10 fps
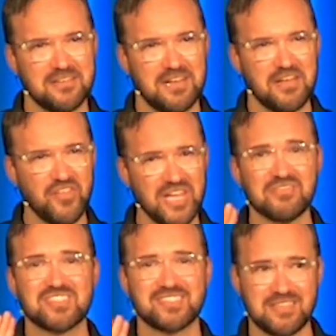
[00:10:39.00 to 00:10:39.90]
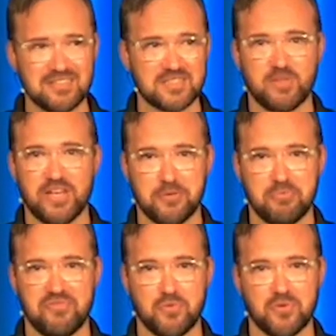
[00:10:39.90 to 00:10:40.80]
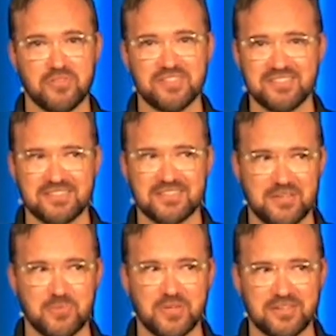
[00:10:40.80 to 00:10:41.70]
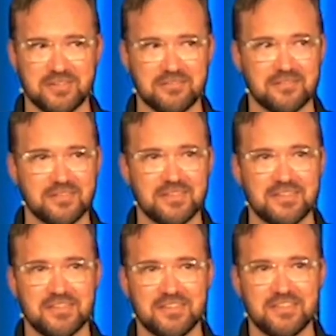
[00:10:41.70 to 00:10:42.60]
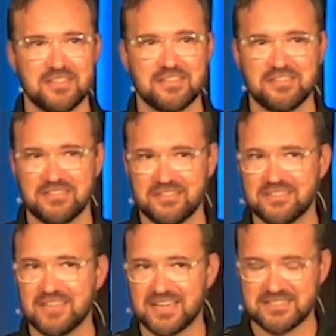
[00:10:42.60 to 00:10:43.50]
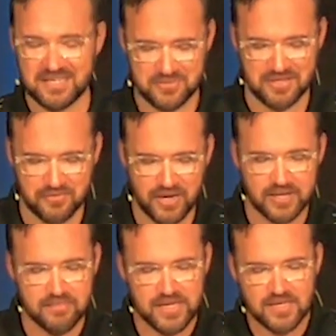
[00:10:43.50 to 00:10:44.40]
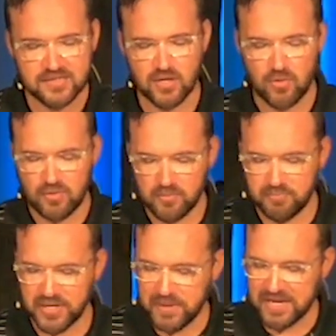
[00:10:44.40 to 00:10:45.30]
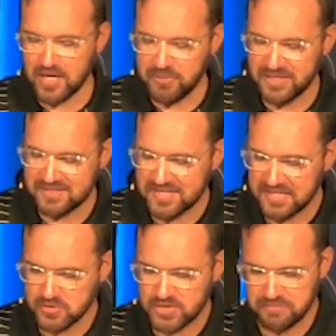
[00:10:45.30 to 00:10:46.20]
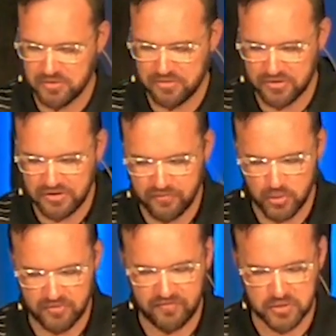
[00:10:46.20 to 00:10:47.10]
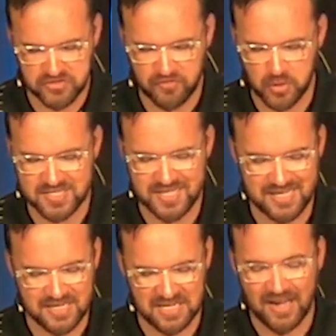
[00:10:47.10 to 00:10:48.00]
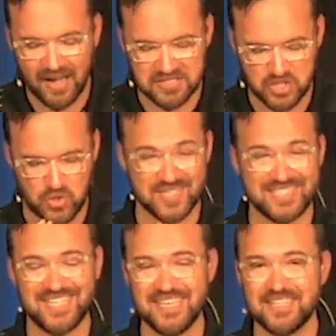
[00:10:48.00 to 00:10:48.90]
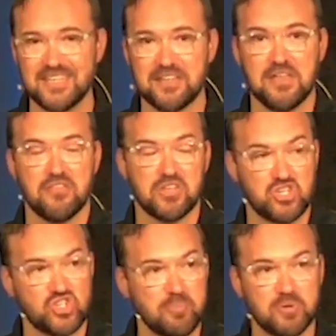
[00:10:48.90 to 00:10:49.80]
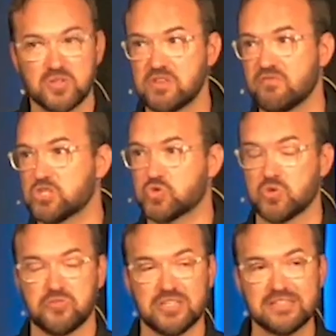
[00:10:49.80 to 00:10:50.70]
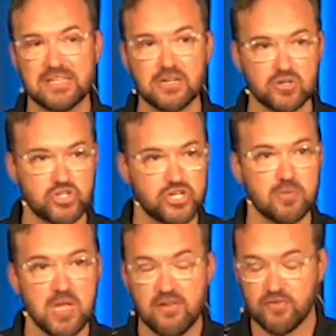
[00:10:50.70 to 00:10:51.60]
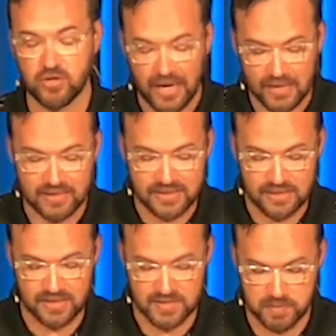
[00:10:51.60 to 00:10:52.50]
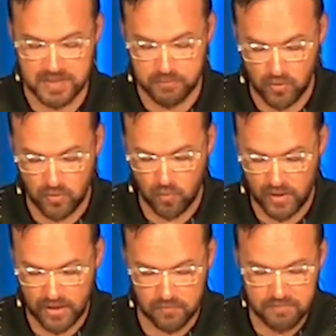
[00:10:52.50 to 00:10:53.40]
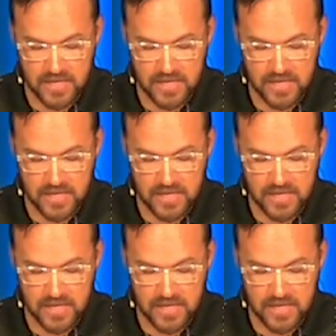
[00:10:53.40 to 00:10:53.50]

I feel like I've seen this platter before. This isn't the one the guy's head was on, right? So pick back up in Ezekiel chapter 34, verse 14. God is critiquing the shepherds of Israel, the leadership, for not leading his people well.